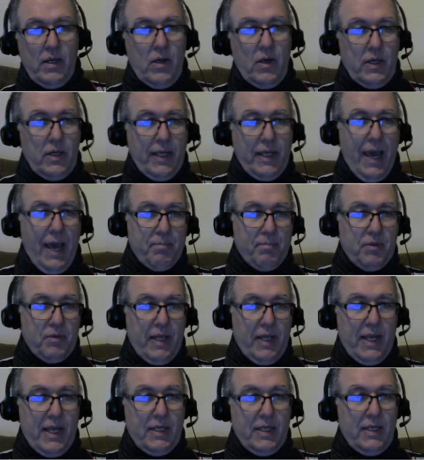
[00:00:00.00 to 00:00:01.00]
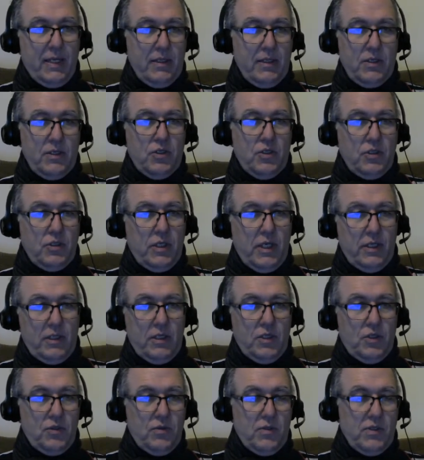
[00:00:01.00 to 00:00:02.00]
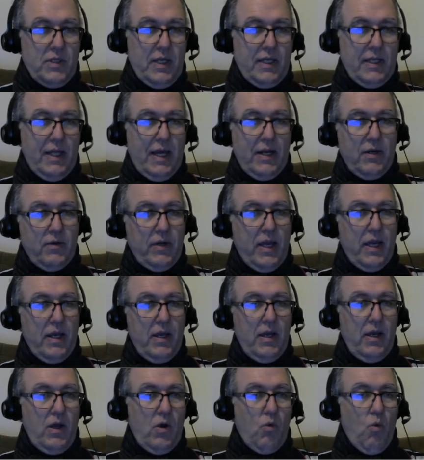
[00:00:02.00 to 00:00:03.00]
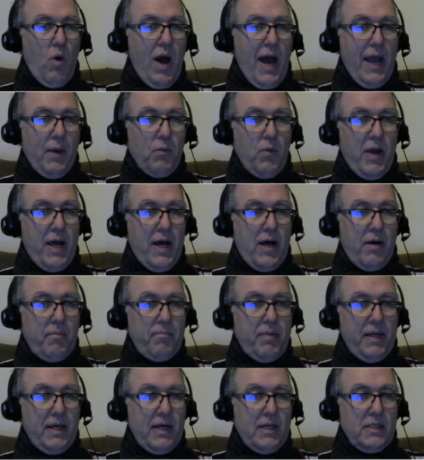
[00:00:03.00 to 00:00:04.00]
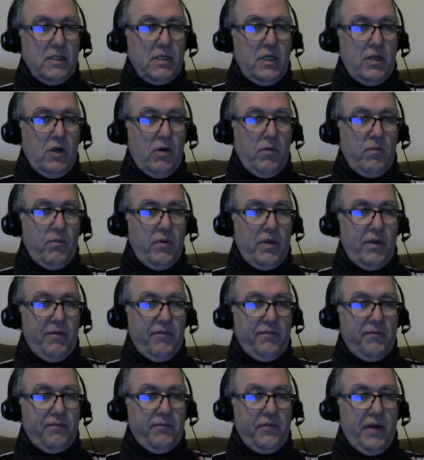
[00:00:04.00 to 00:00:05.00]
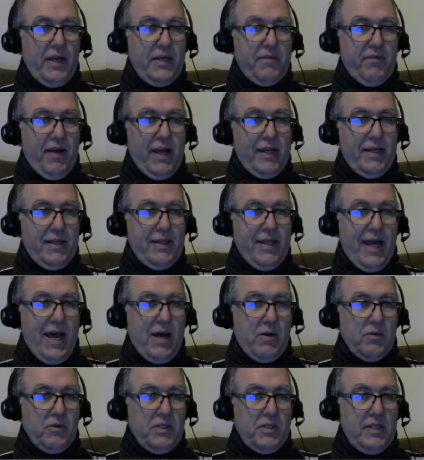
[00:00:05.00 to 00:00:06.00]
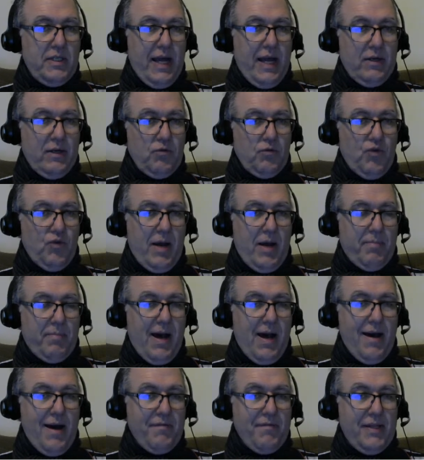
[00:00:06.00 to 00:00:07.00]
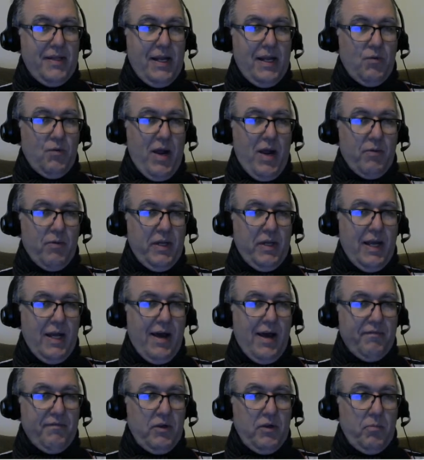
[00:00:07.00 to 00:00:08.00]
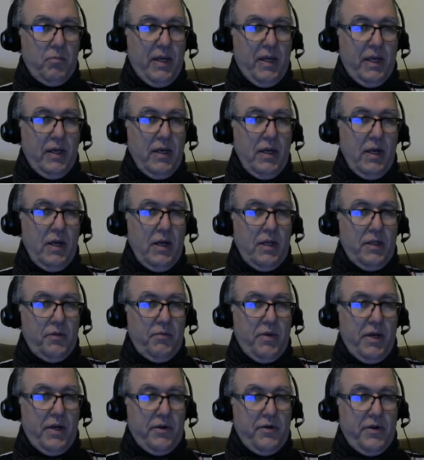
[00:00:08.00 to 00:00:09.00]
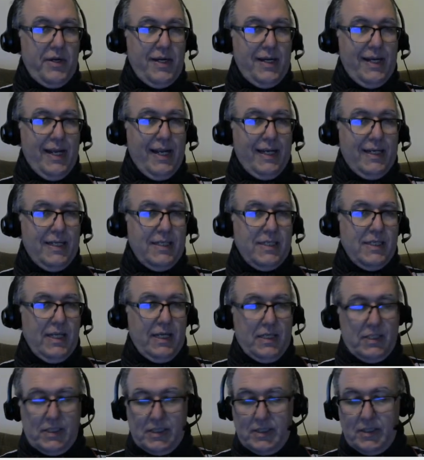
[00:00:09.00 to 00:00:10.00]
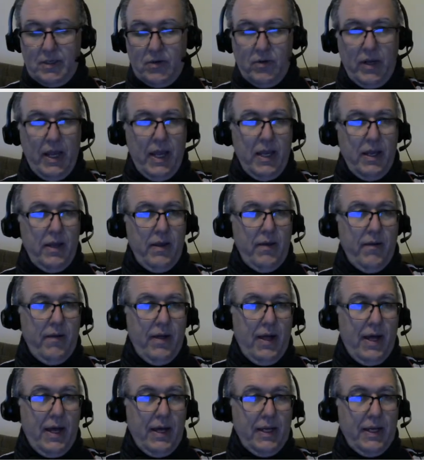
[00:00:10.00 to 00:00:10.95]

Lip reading: Okay, capital K kilojoules, like that. Okay. Why? Well, because if I divide 1,000, that'll drop off, and then rounding off, it'll be 386. Okay,